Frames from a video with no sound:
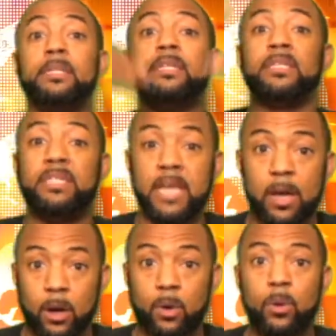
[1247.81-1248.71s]
to
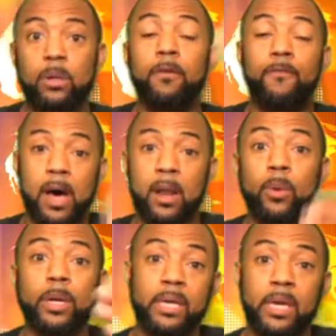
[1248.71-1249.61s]
sell the
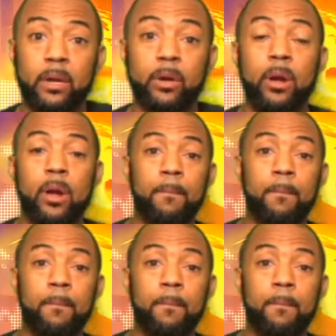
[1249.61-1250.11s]
following year.